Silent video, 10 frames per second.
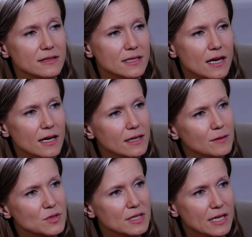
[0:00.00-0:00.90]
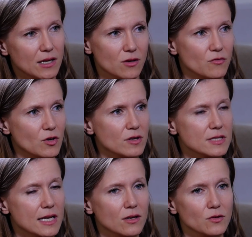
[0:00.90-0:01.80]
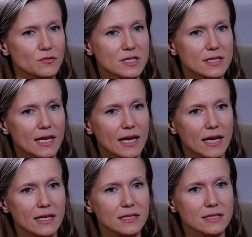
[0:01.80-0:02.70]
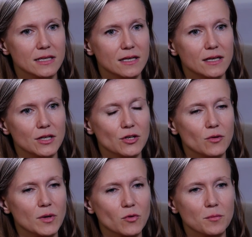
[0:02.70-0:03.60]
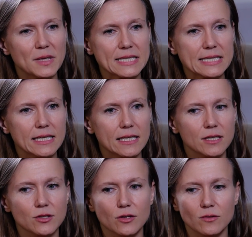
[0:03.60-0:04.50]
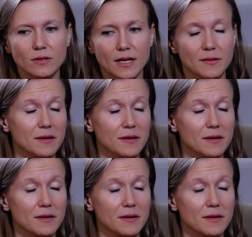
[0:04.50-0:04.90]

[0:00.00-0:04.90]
the time to care for ourselves. And, you know, when we're busy, you know,